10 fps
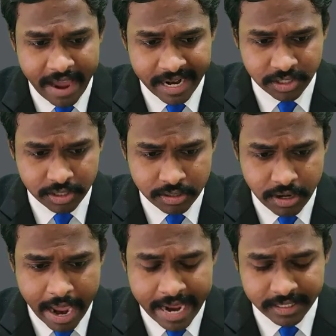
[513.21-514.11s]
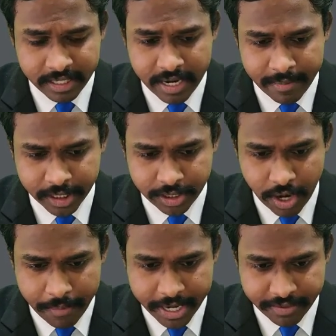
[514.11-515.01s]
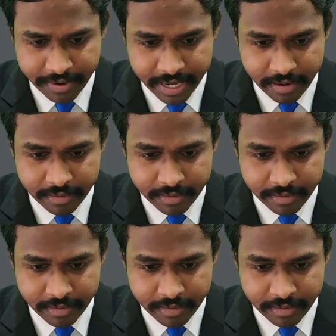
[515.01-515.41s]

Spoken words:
vector and three-dimensional geometry.